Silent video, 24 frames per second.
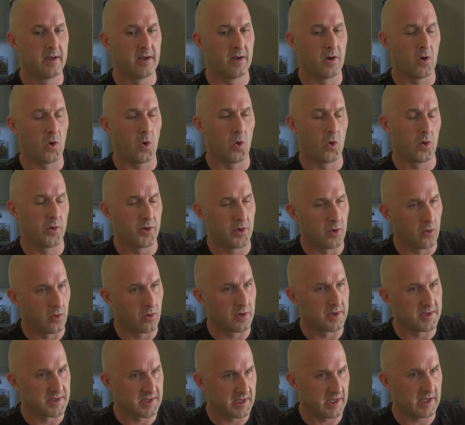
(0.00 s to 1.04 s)
Audio
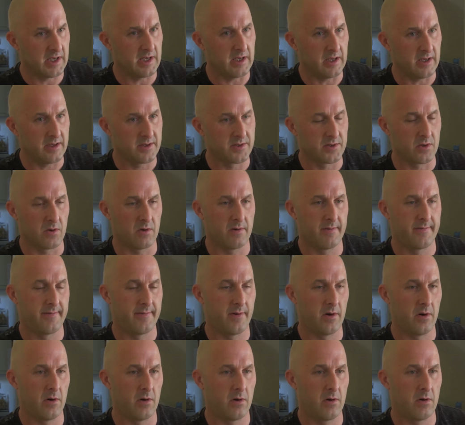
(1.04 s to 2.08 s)
is key. So
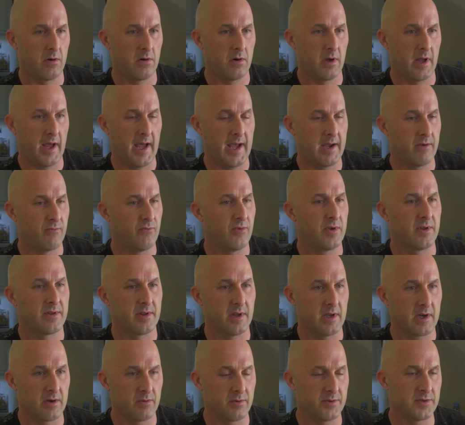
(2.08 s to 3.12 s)
for
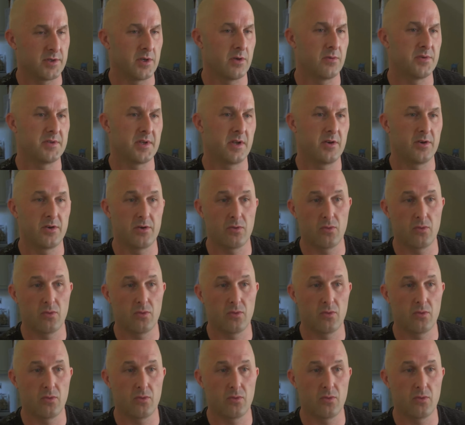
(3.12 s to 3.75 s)
everything, I was using 2